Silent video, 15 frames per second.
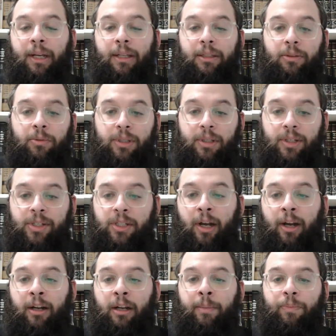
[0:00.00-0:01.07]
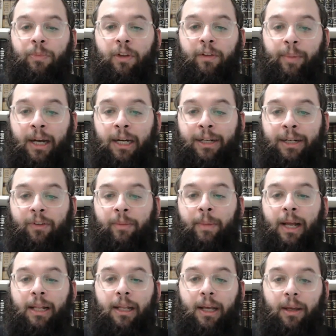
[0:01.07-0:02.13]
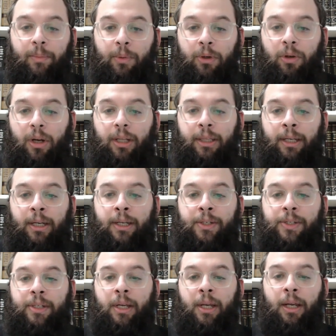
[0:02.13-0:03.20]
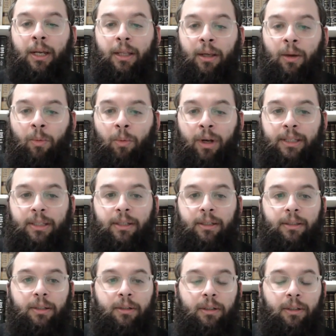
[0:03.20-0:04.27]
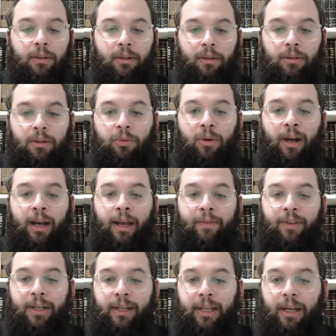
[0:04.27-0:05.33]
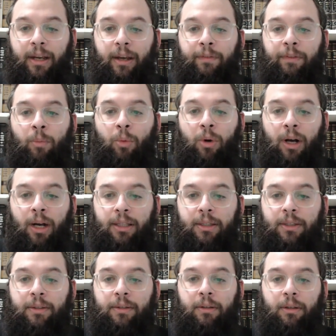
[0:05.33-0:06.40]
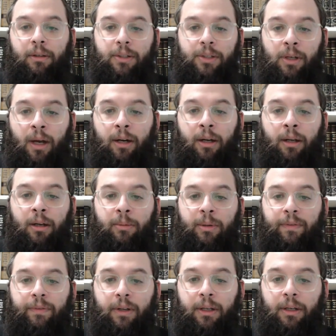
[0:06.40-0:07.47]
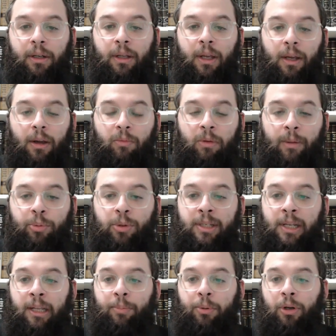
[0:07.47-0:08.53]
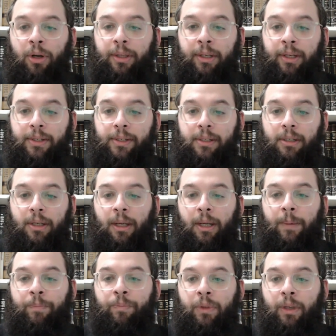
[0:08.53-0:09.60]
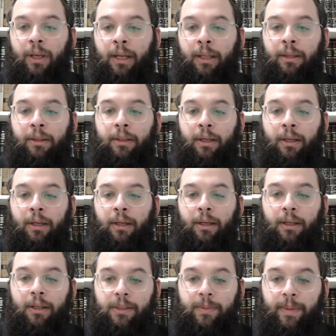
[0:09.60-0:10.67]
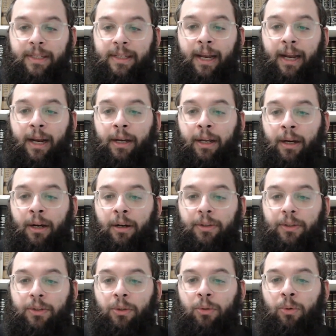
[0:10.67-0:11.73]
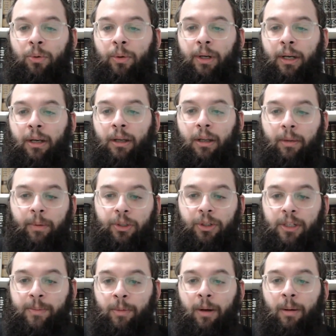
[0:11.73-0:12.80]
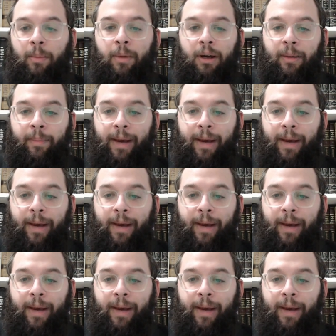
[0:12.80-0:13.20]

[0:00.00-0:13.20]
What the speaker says: it was the Sodom, the pardon of Imelech, Baruchnius, that wanted to derive Unika from what Sarah and Rivka represent Baruchnius. And it's Mitzayin here to I'm not